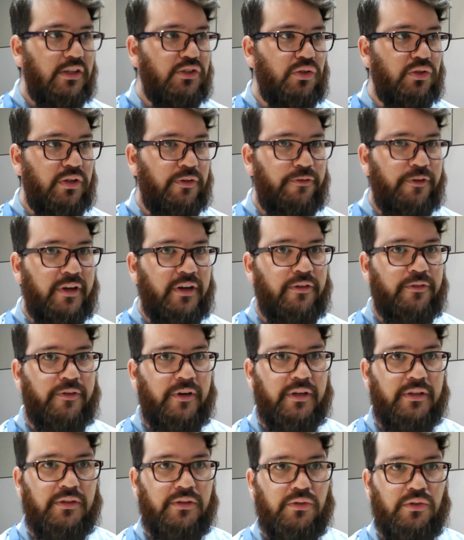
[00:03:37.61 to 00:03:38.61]
So the
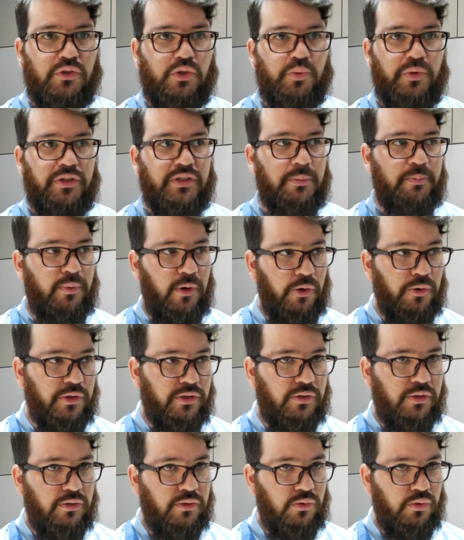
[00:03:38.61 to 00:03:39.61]
firefighters were deployed